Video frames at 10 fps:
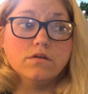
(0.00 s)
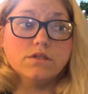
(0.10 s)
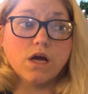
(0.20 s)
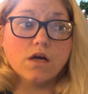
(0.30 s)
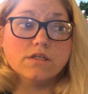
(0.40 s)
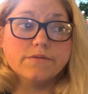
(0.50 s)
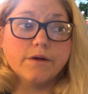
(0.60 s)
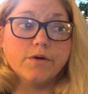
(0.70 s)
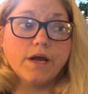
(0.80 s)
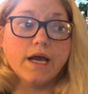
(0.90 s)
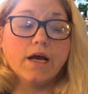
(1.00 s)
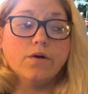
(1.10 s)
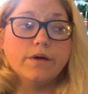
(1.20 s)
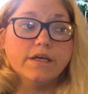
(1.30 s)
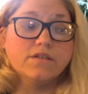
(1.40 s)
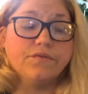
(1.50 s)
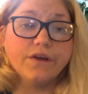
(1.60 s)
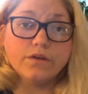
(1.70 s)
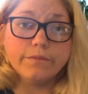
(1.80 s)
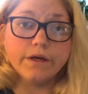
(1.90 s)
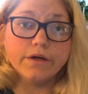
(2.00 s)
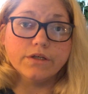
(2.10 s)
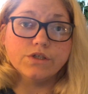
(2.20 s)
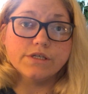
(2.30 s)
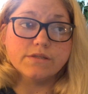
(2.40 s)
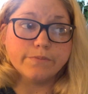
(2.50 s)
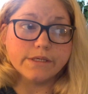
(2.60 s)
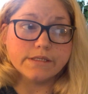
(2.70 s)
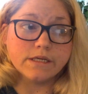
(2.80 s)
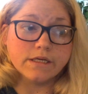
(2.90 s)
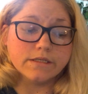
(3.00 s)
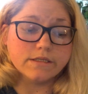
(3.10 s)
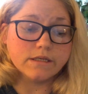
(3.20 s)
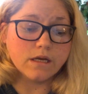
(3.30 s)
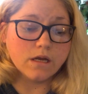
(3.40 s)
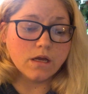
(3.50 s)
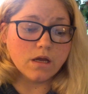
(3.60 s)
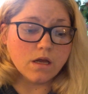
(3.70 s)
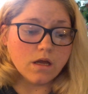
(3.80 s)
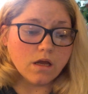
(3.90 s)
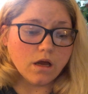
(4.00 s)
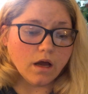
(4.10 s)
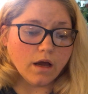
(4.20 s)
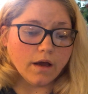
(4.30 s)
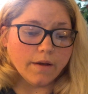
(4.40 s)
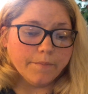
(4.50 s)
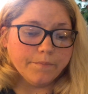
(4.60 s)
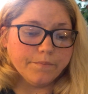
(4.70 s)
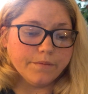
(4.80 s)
talks about how his failed marriage, his business, um,